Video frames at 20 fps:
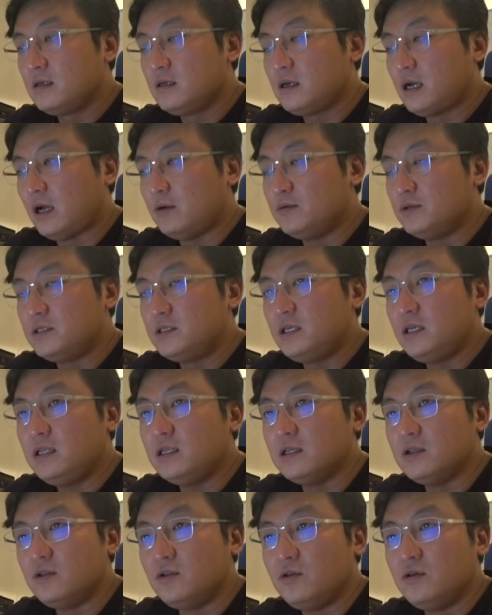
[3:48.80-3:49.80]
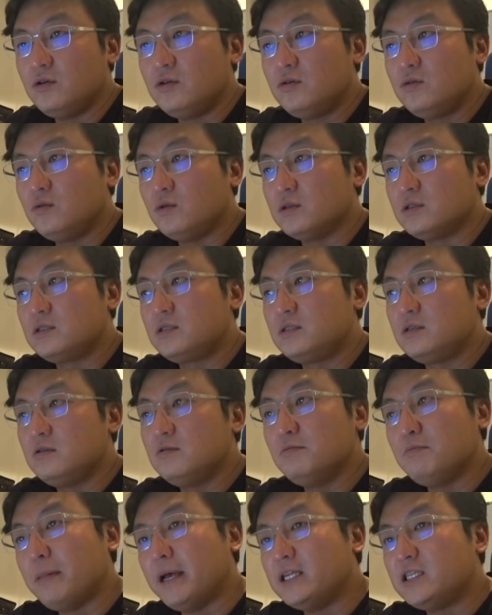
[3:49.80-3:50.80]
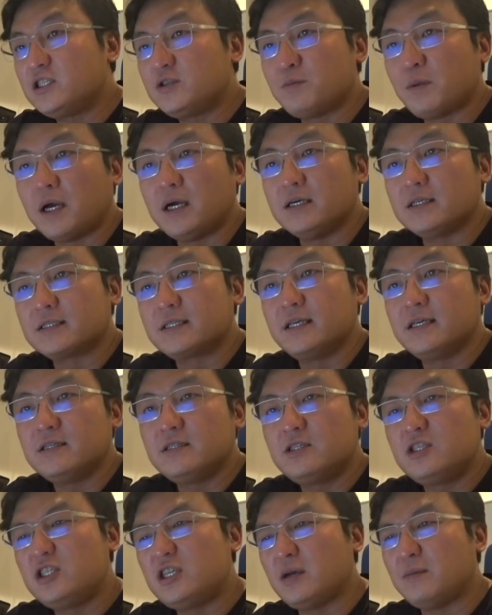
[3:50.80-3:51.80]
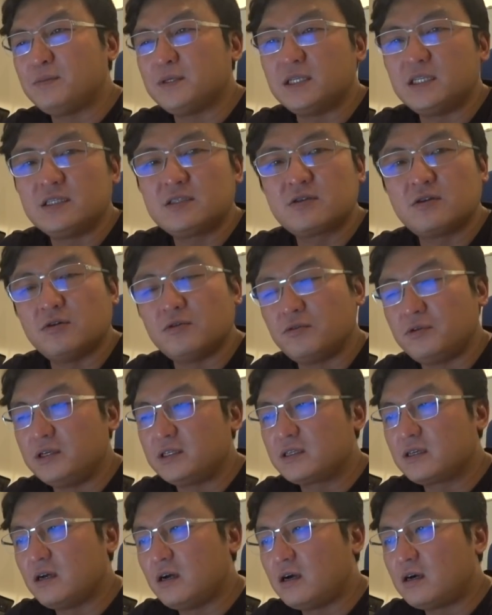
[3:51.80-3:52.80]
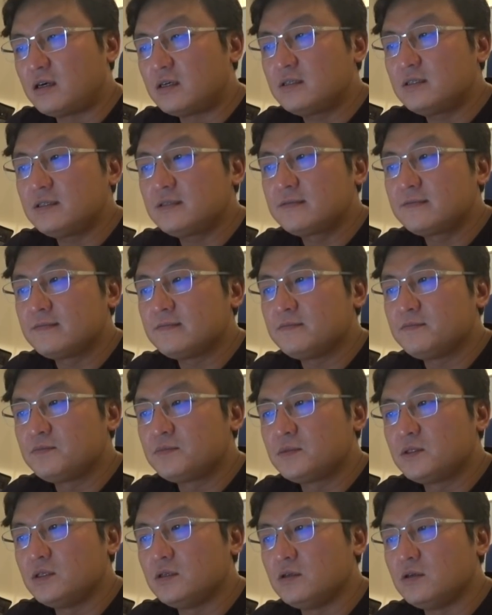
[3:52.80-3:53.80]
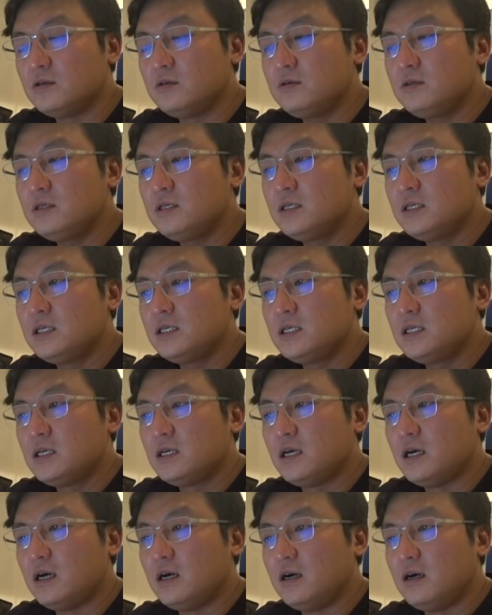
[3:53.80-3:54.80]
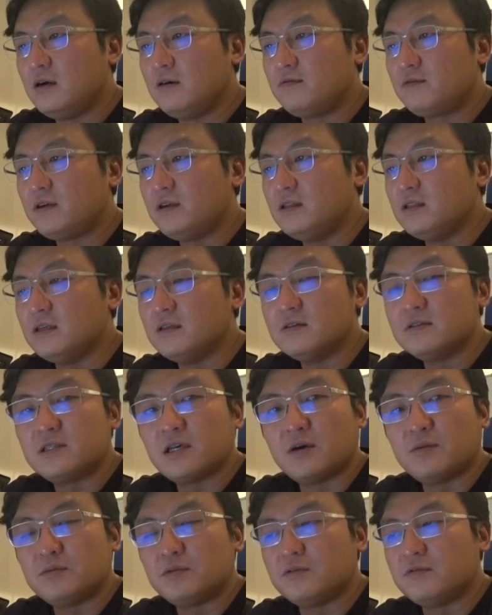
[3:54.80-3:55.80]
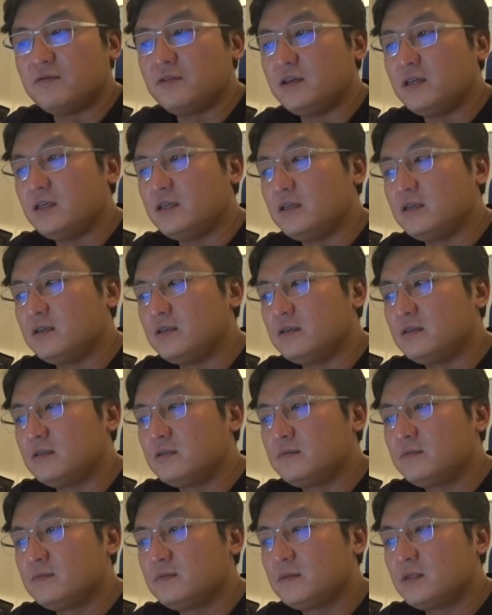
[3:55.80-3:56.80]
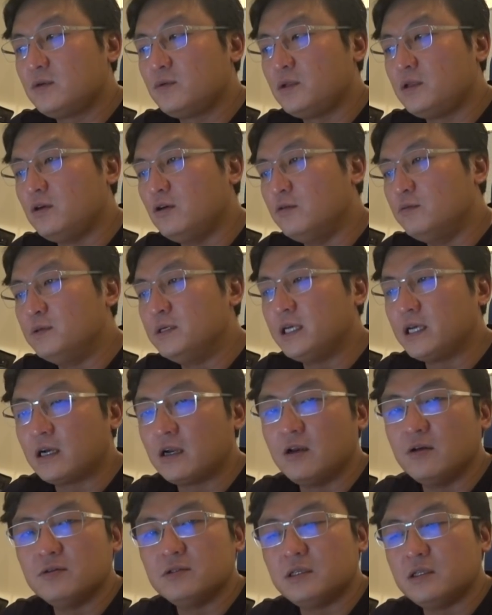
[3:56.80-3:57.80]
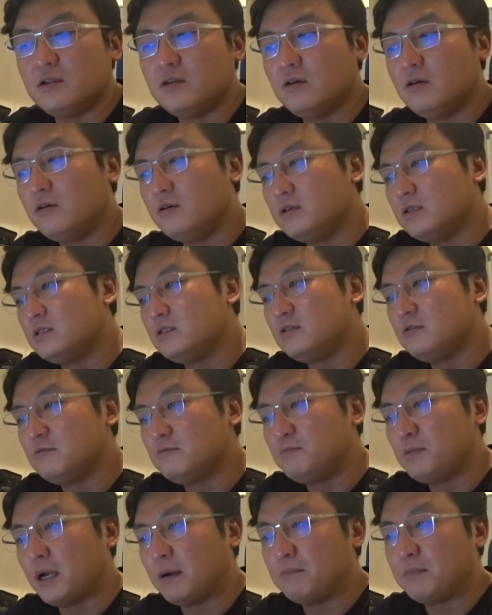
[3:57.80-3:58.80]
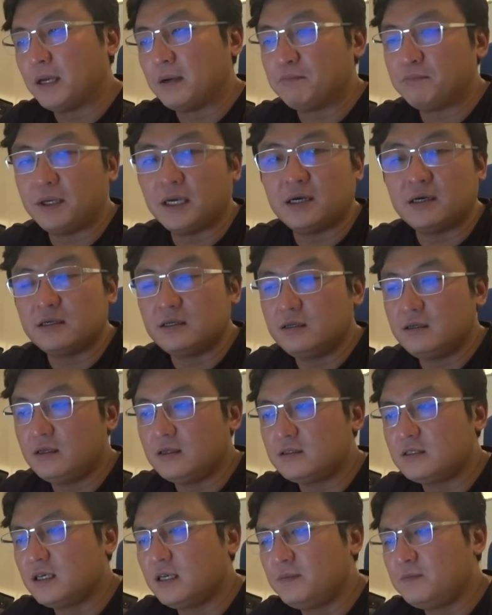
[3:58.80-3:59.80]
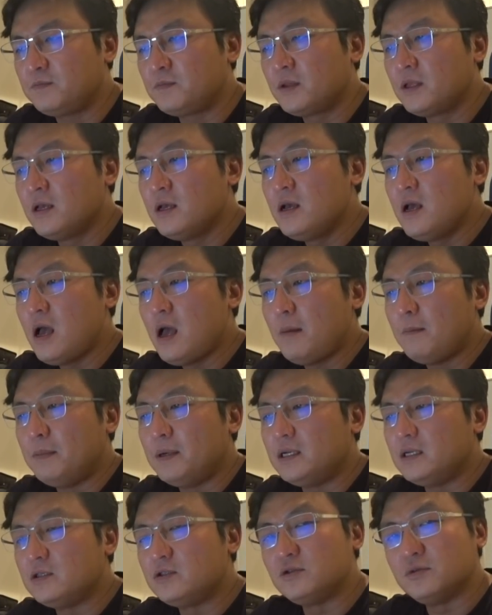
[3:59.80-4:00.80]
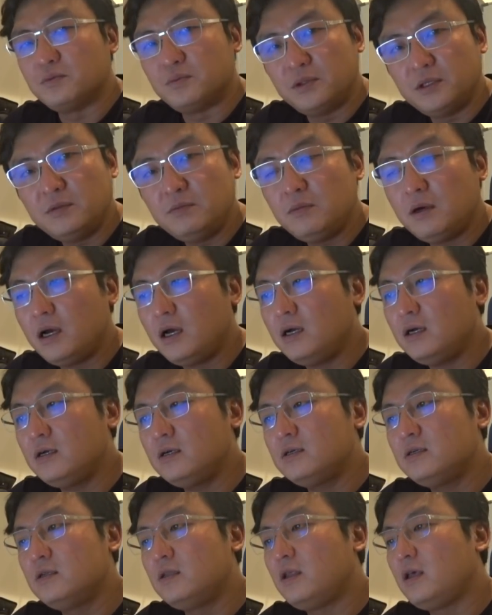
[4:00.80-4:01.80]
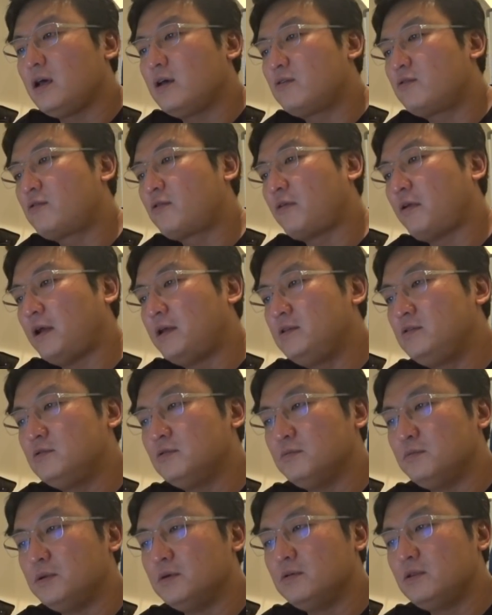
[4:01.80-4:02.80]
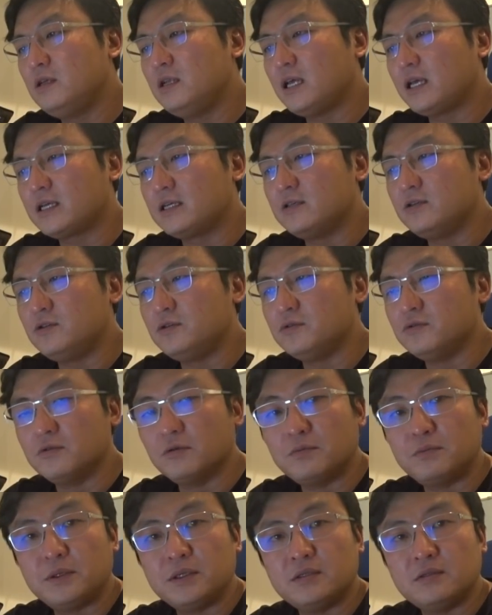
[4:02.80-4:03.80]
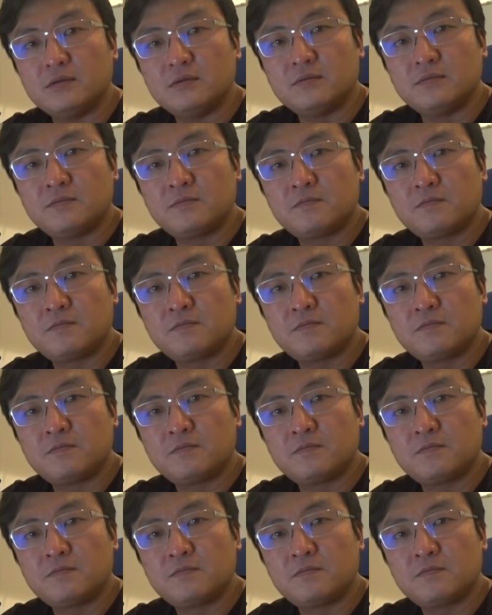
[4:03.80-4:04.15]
I would say the Neo was still benchmarked against Japanese Korean cars, you know. Very little soundproofing. When you open and close the door, it's still piang piang piang, that type. But the Suprema, they are trying to build it like a European